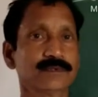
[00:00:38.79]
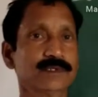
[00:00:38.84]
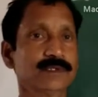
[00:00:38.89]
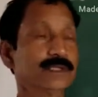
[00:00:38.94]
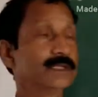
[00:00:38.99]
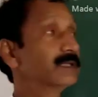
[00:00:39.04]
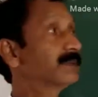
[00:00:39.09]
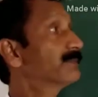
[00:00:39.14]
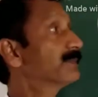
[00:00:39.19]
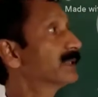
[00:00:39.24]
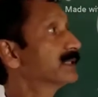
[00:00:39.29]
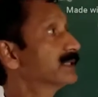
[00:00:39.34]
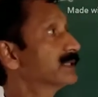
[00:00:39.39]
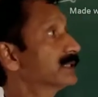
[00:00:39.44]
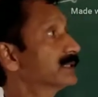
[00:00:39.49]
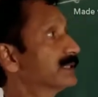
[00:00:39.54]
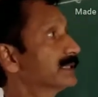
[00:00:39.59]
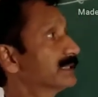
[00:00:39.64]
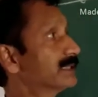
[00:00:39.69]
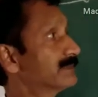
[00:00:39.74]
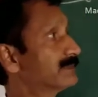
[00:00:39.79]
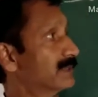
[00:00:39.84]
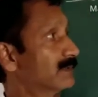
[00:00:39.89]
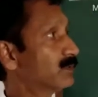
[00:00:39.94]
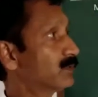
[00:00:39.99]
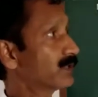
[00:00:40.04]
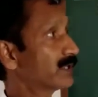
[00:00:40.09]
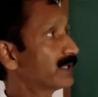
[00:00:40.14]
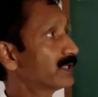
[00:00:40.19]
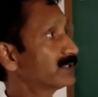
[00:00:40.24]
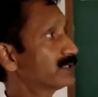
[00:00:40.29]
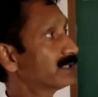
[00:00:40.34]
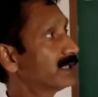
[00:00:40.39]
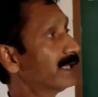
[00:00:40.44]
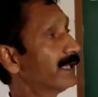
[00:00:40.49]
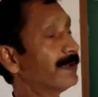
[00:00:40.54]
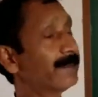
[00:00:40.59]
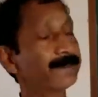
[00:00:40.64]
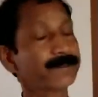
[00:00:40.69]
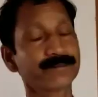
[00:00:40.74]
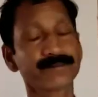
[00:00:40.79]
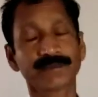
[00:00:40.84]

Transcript: representative democracy.